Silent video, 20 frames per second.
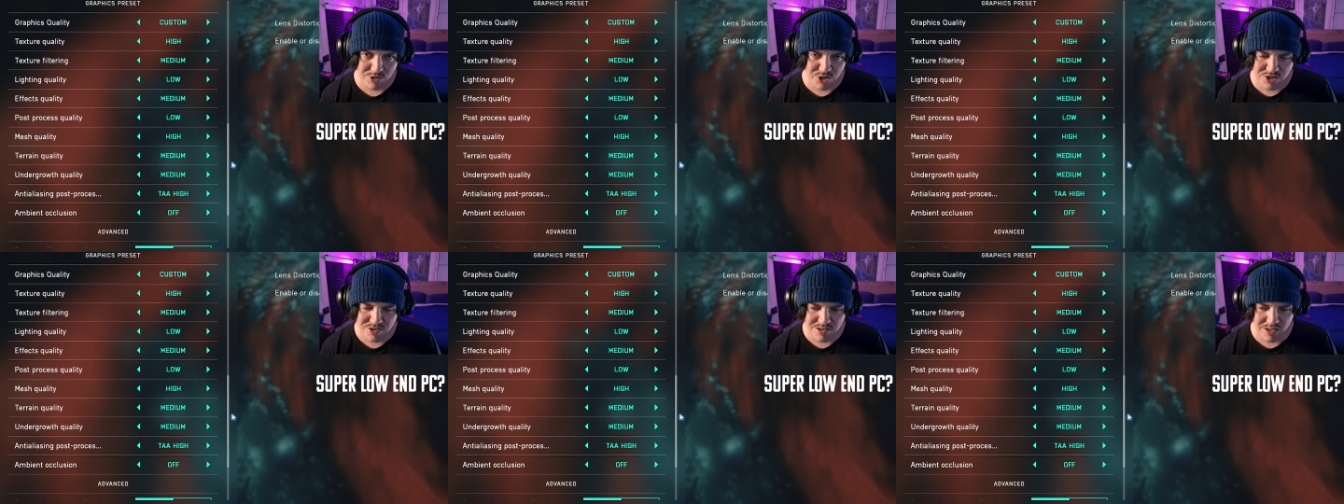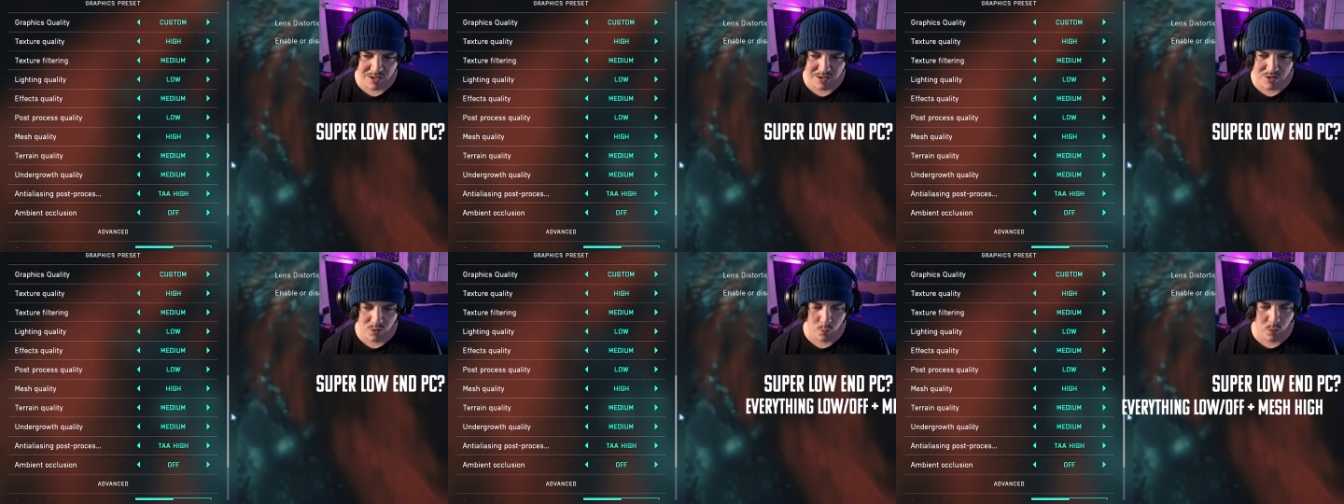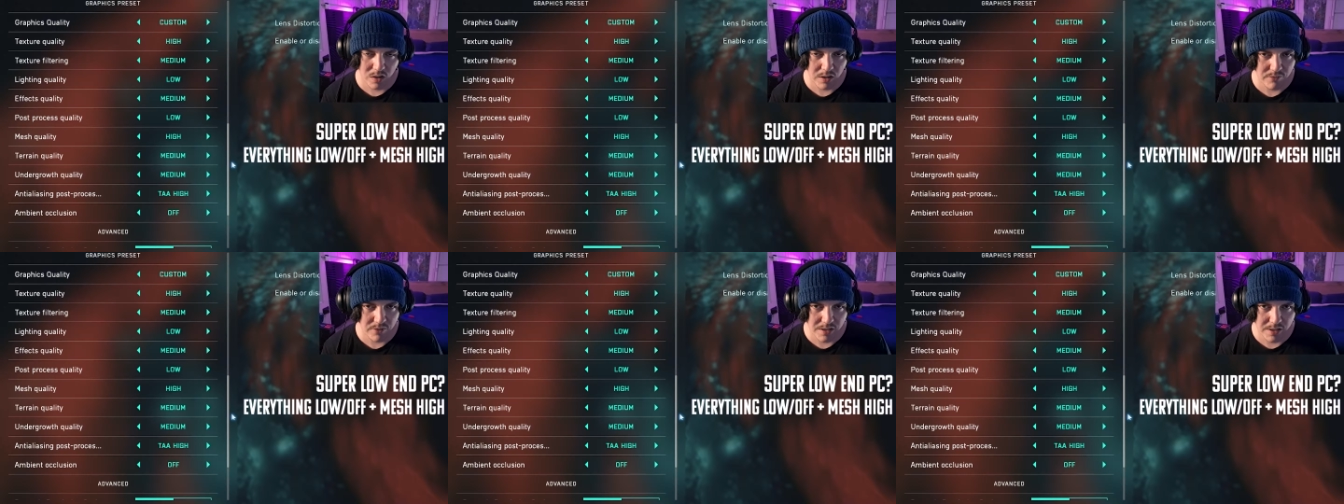Just set it to
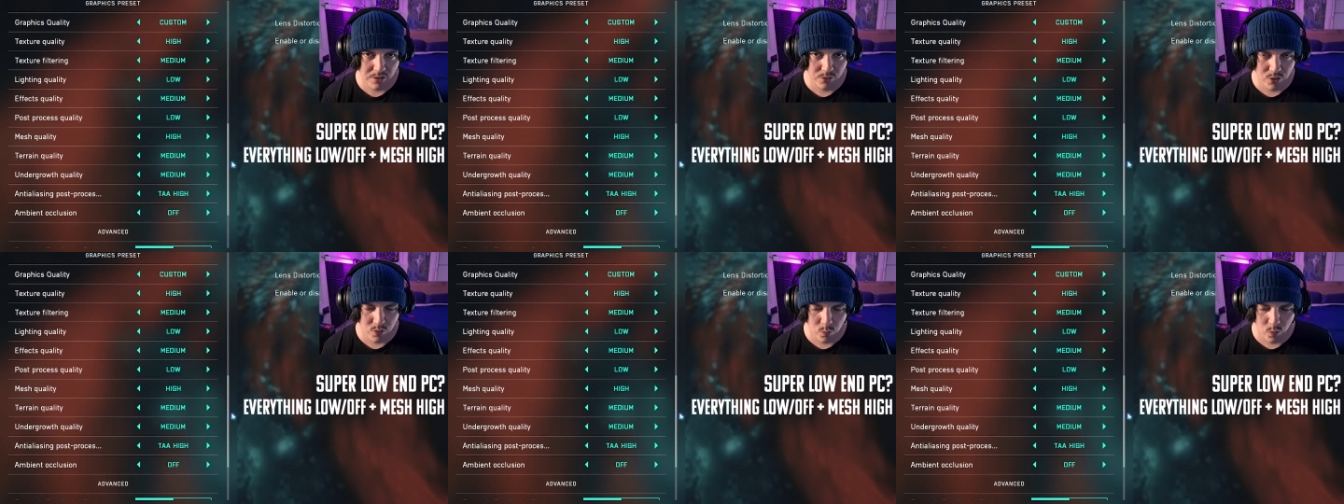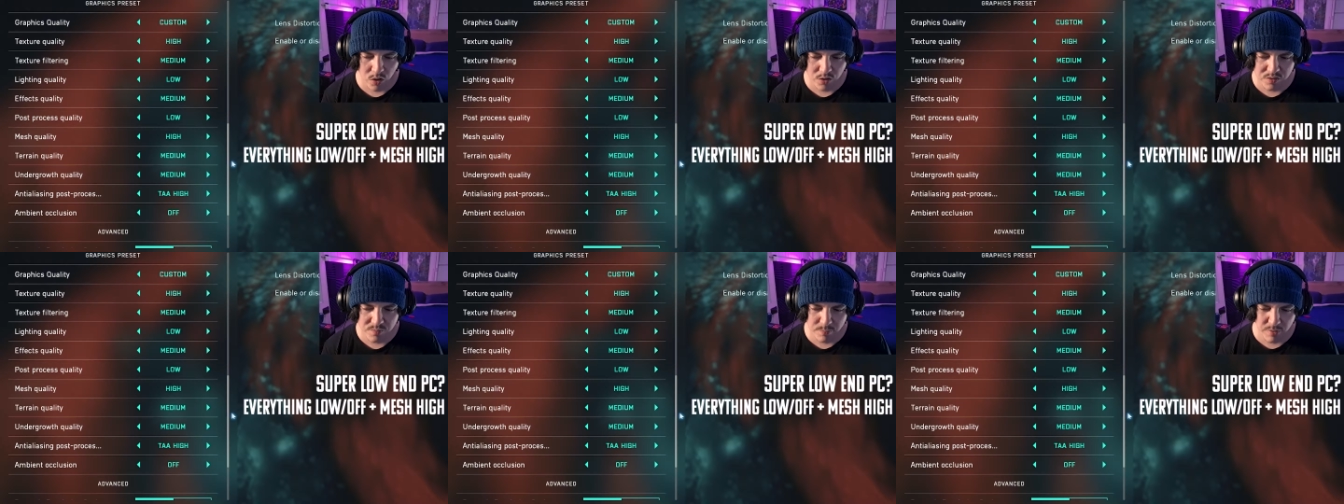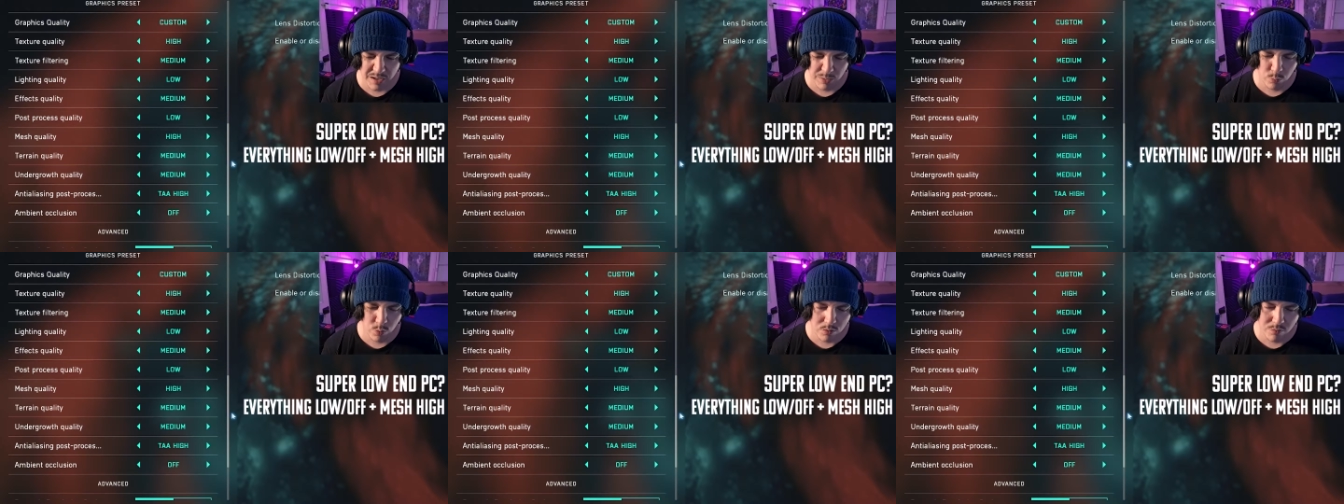whatever the hell you want,
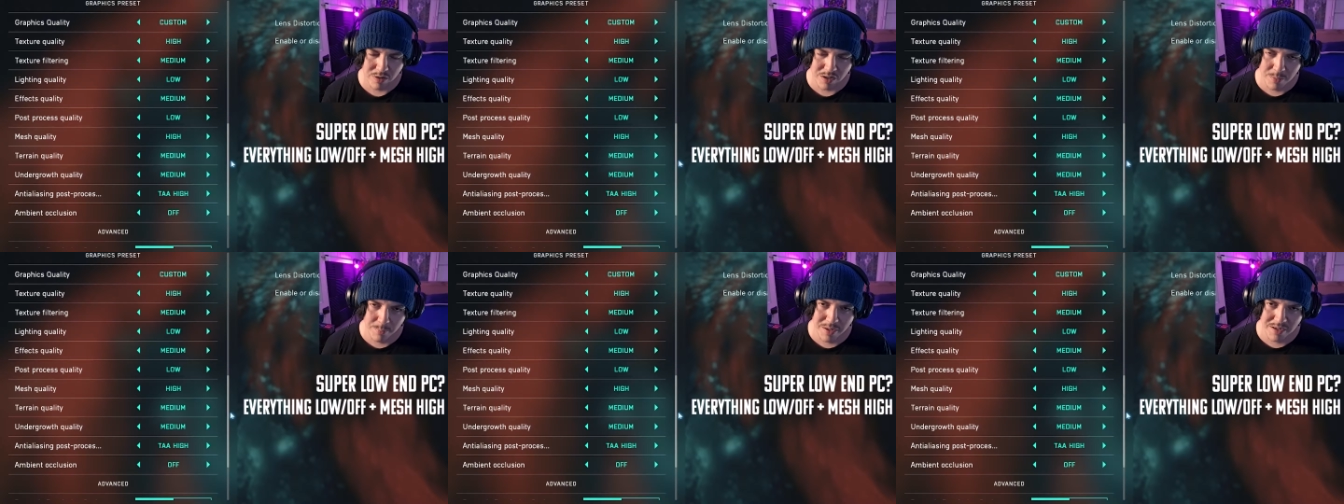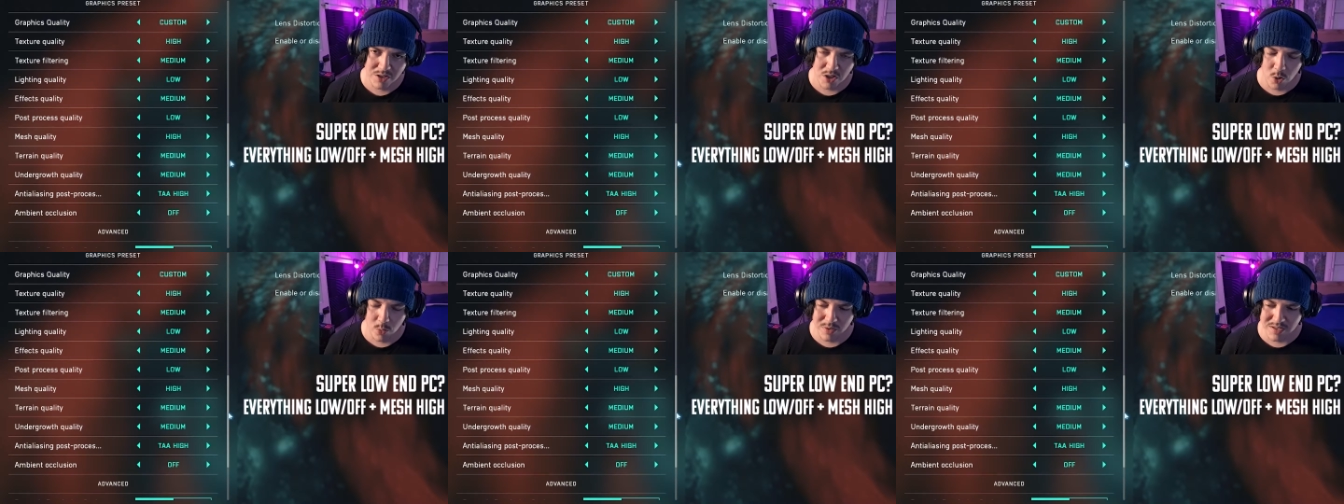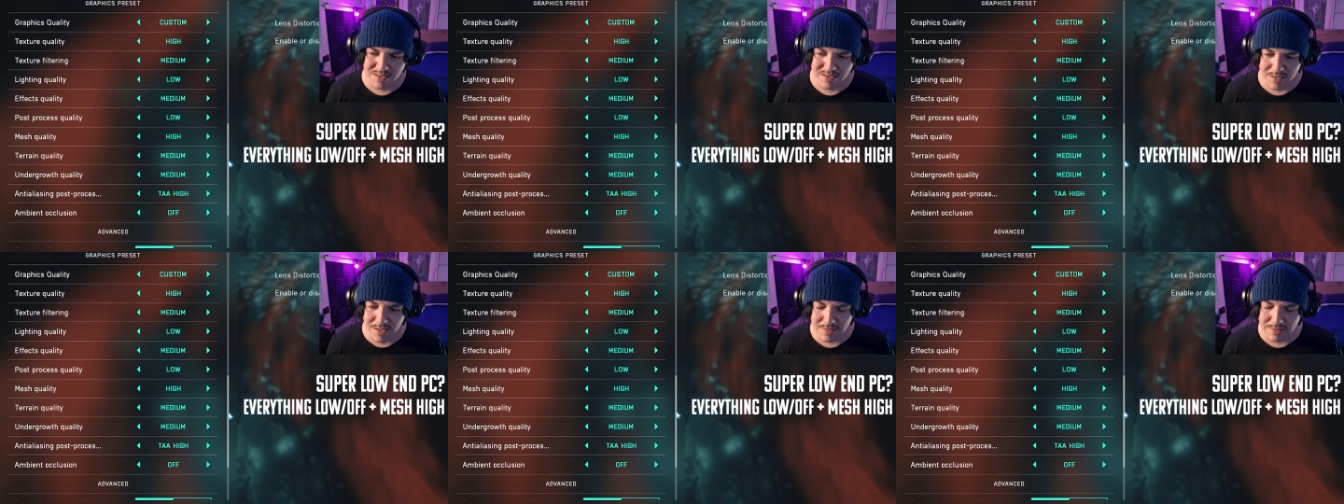but I would recommend going
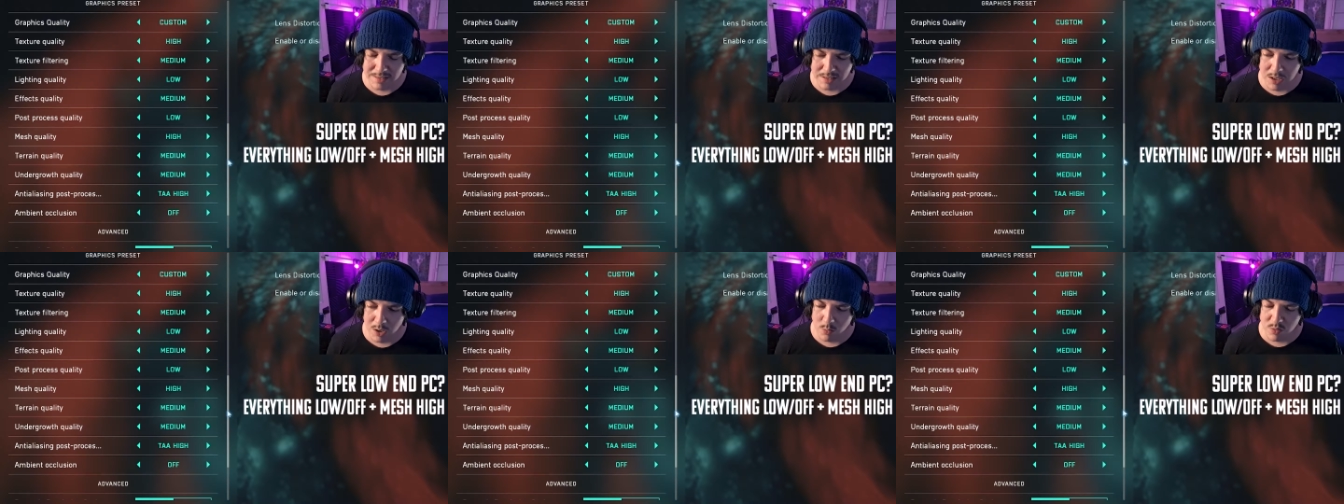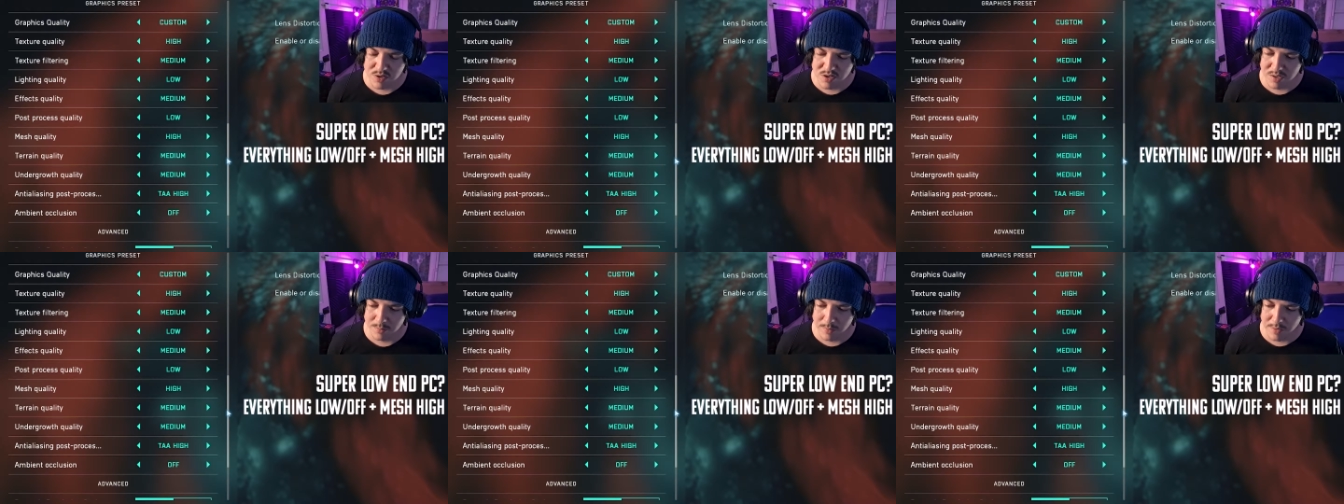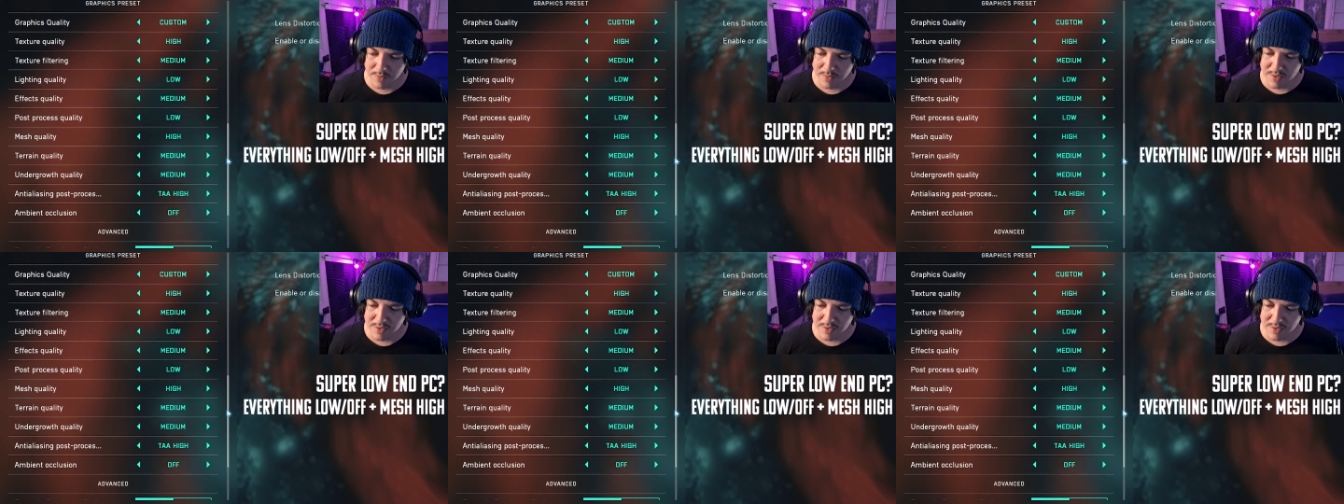slightly low on some of the